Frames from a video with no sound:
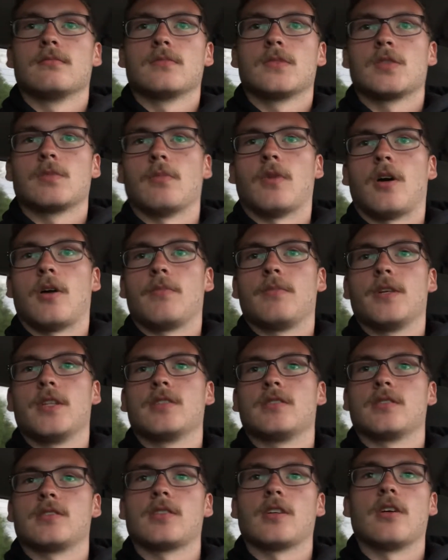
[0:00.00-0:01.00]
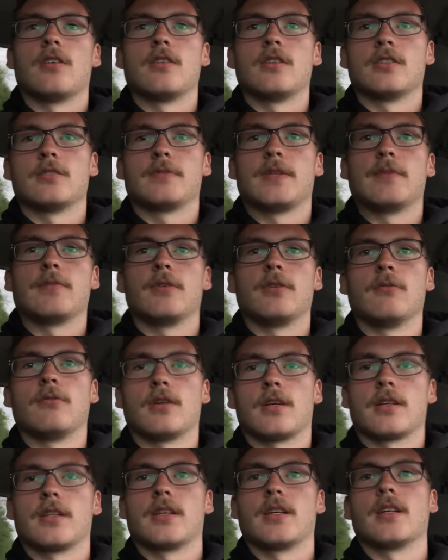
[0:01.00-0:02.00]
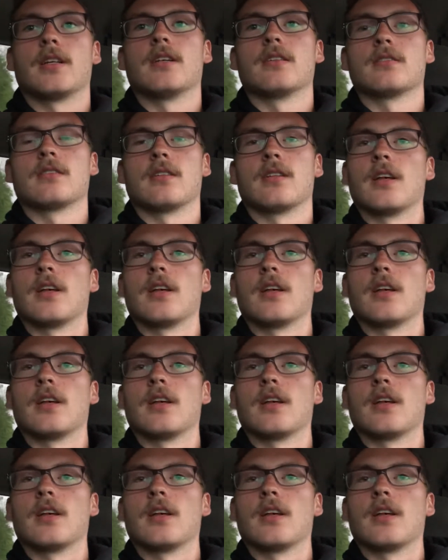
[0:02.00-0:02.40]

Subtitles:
small business owners, people who want to get into